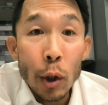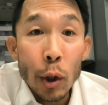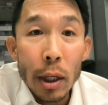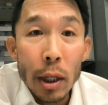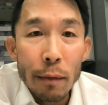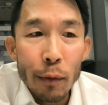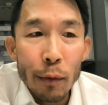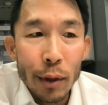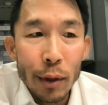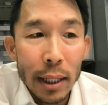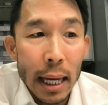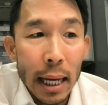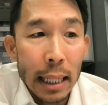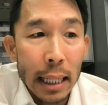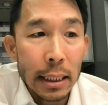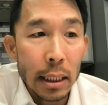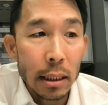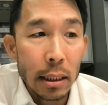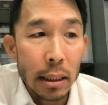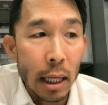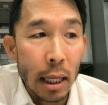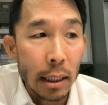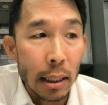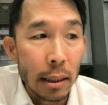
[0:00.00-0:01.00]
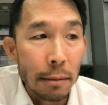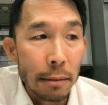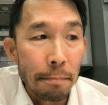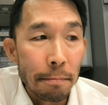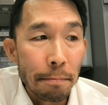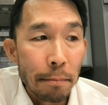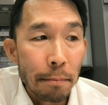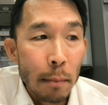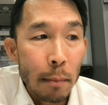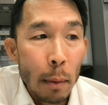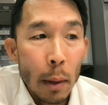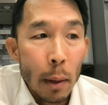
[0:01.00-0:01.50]
looking for the exit sign.
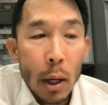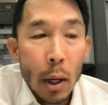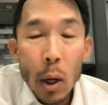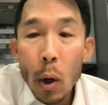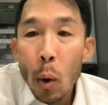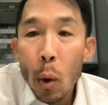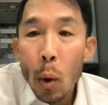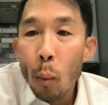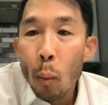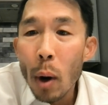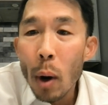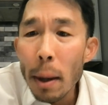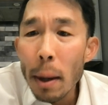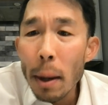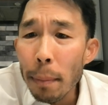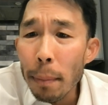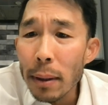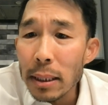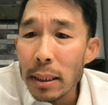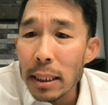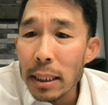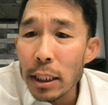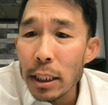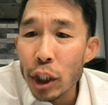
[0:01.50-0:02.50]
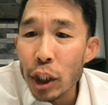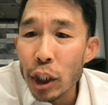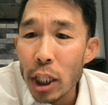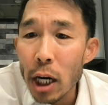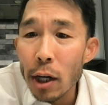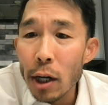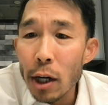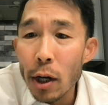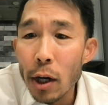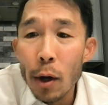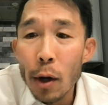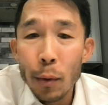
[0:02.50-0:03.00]
One person
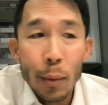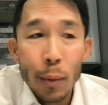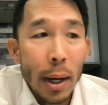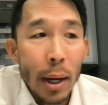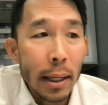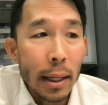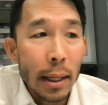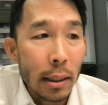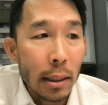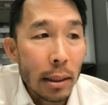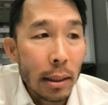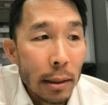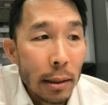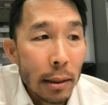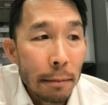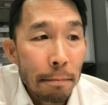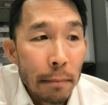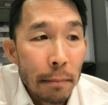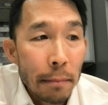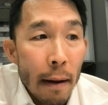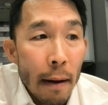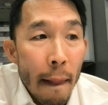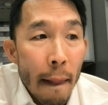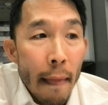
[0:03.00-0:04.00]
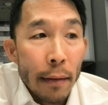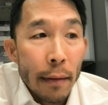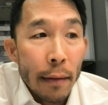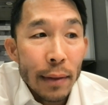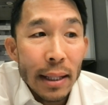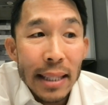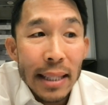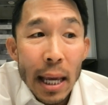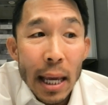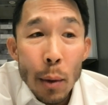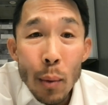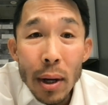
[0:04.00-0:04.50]
shared on Reddit
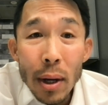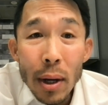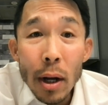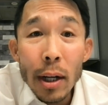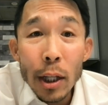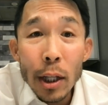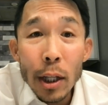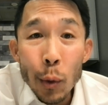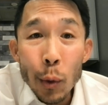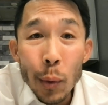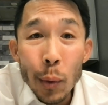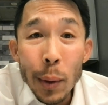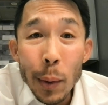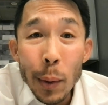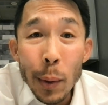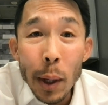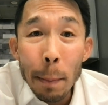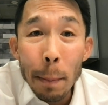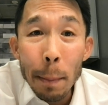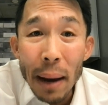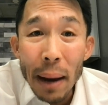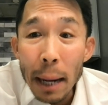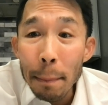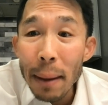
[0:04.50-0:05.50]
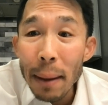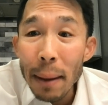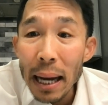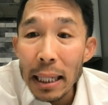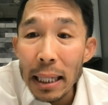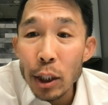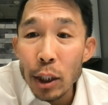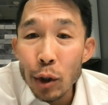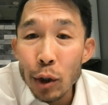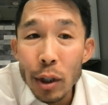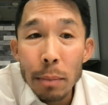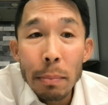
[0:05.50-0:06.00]
that they went on a three week
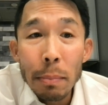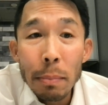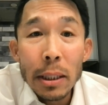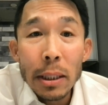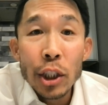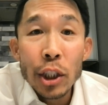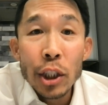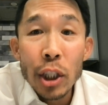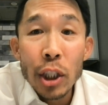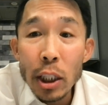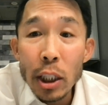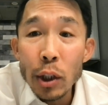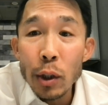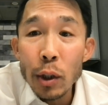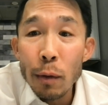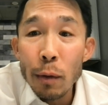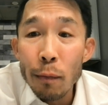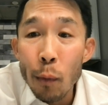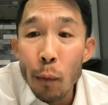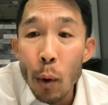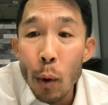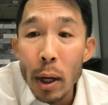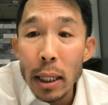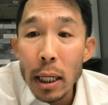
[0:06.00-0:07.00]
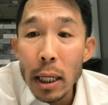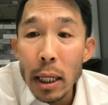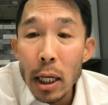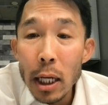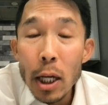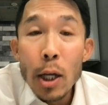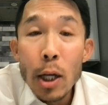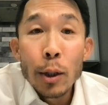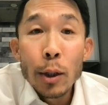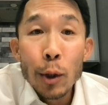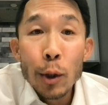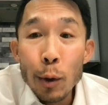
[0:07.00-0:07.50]
backpacking trip just to avoid
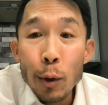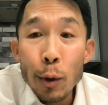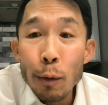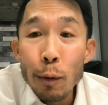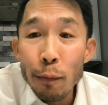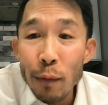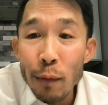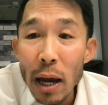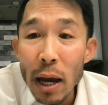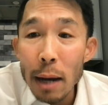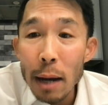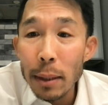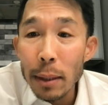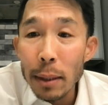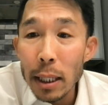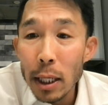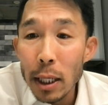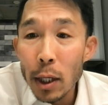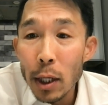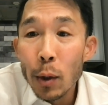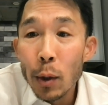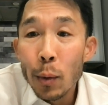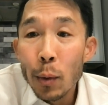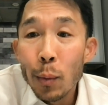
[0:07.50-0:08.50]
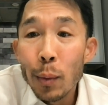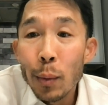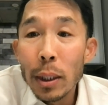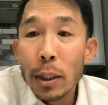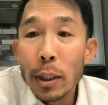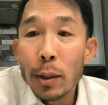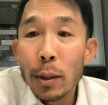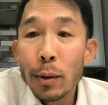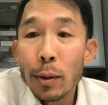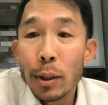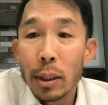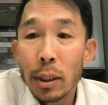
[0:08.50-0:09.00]
two family
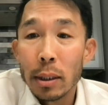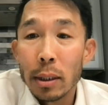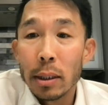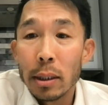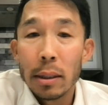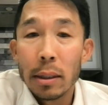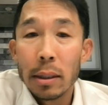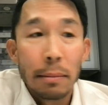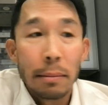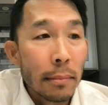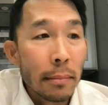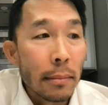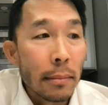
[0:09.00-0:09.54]
reunions.